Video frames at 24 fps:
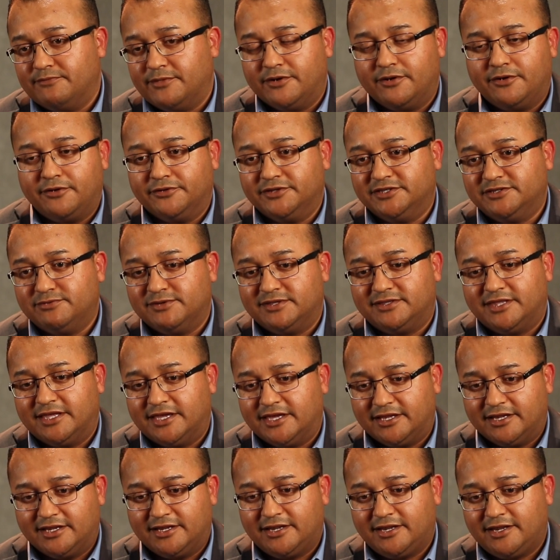modes
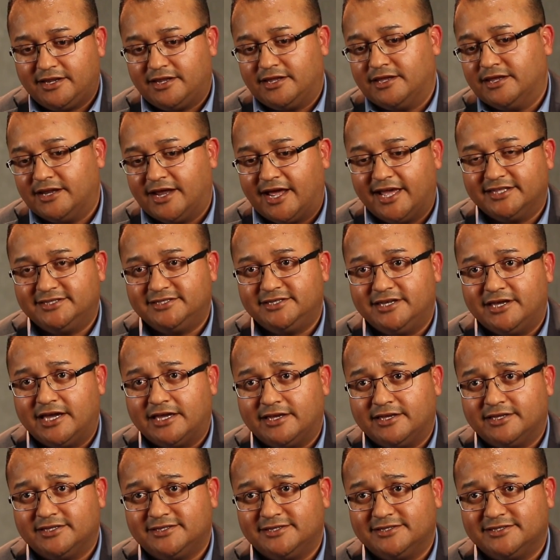within an
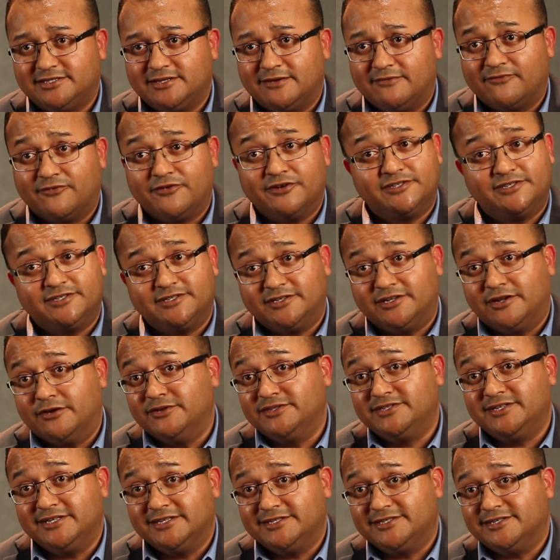IT system versus an
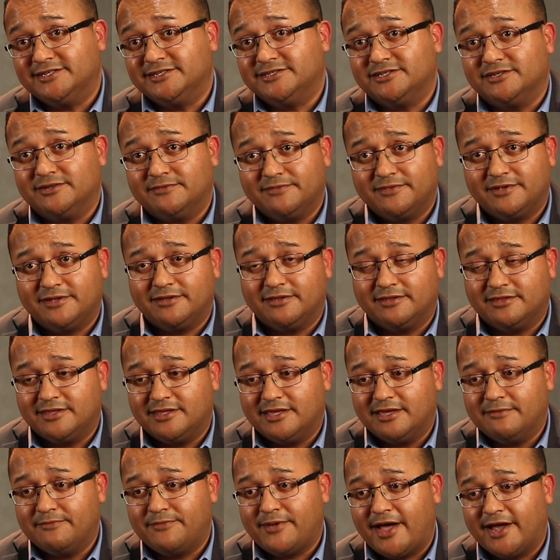OT system.
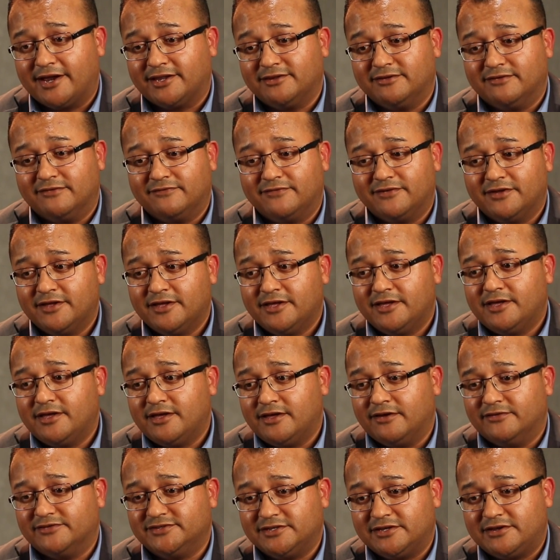The impact of
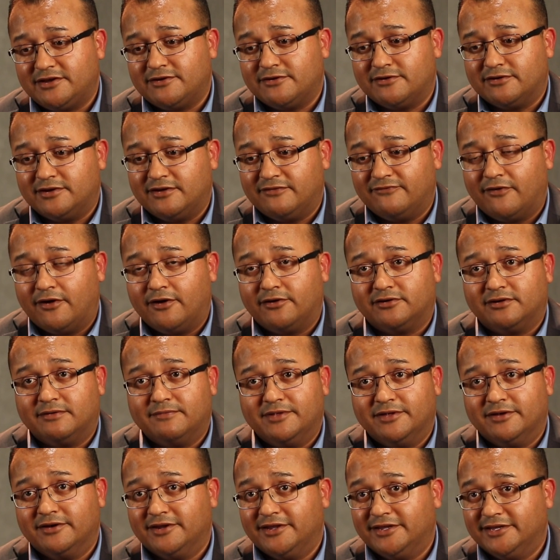security
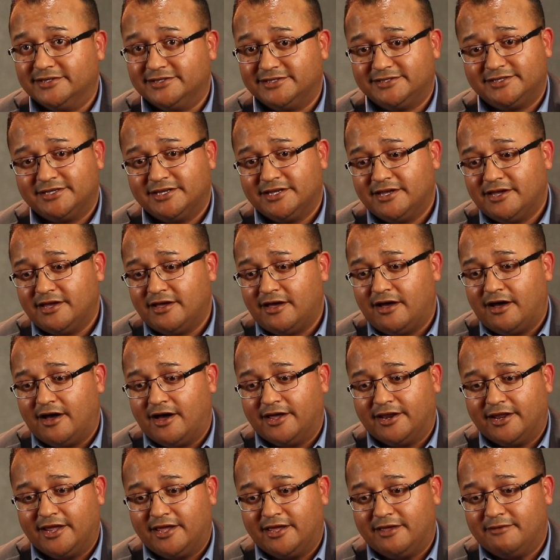vulnerabilities
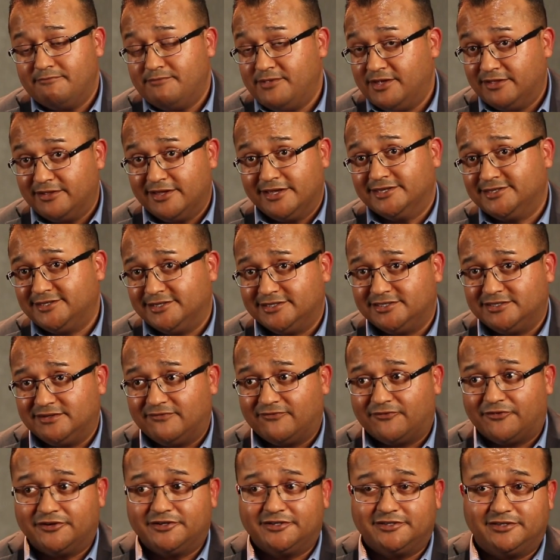on a billing
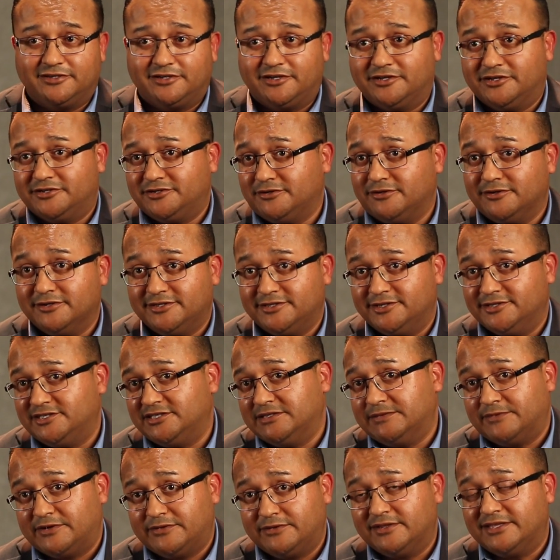system versus a control
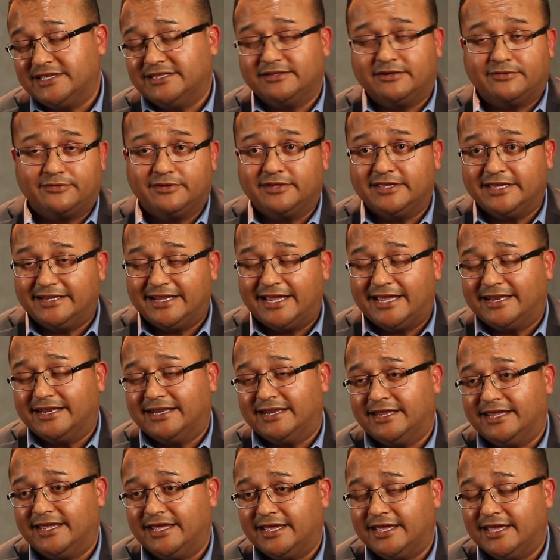system are really night
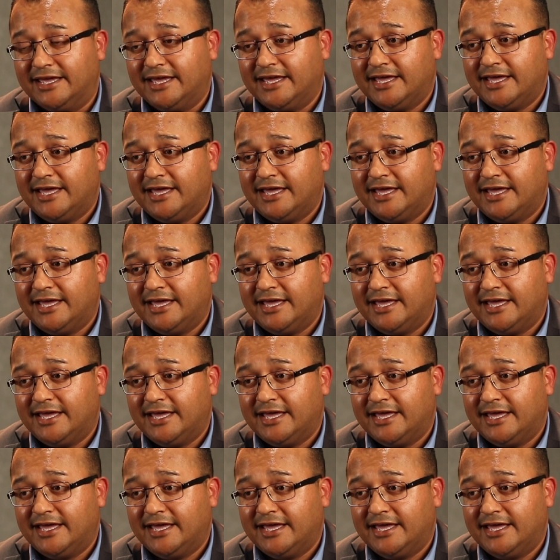and day.